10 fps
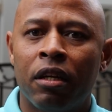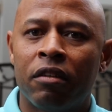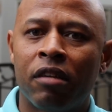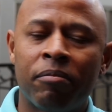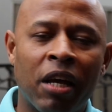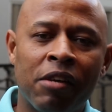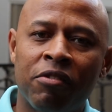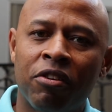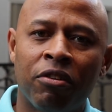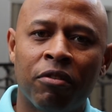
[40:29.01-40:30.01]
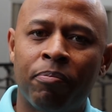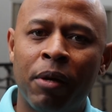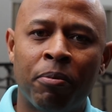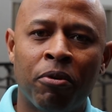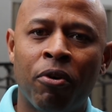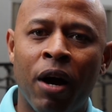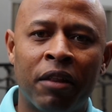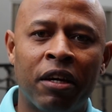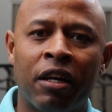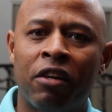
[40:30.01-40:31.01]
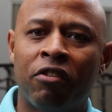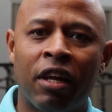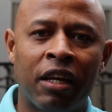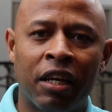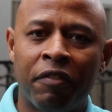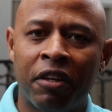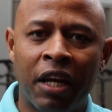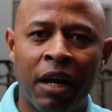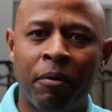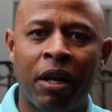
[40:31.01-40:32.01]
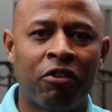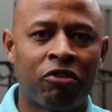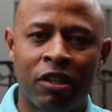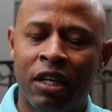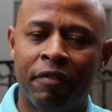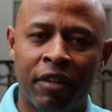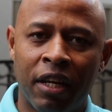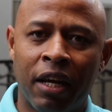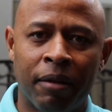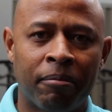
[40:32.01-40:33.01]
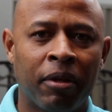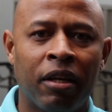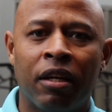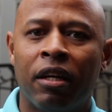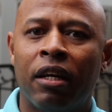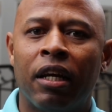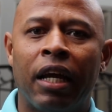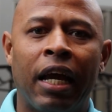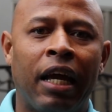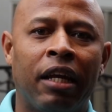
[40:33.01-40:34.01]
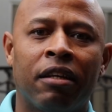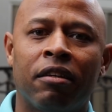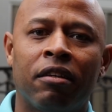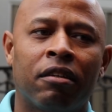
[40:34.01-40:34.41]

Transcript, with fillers: Sometimes you people go out there and they, they give a damn when they shouldn't give a damn, and